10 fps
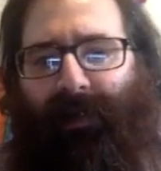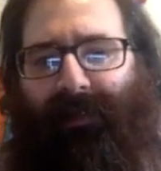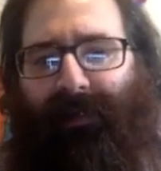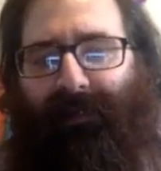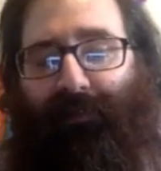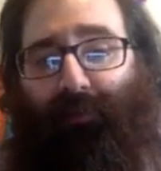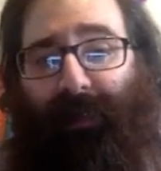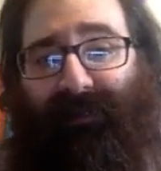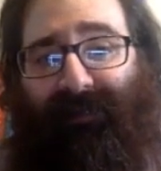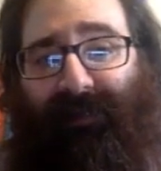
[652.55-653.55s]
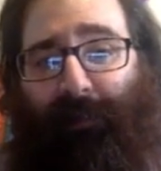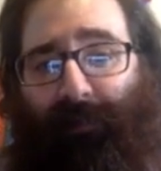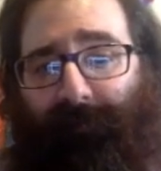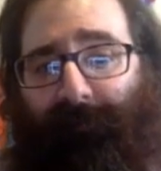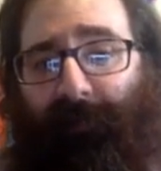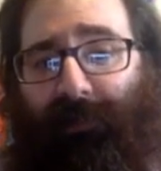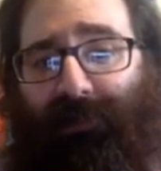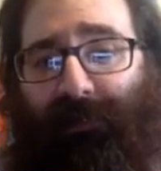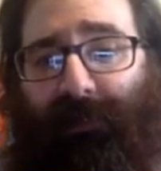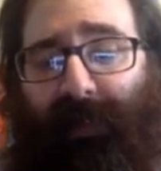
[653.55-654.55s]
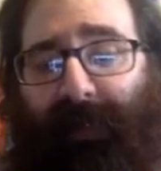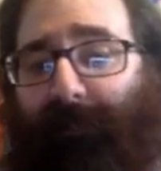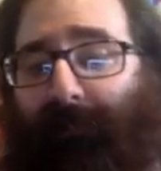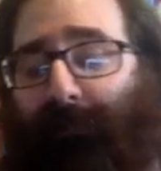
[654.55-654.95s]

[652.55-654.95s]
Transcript: than to try to stare at the function and the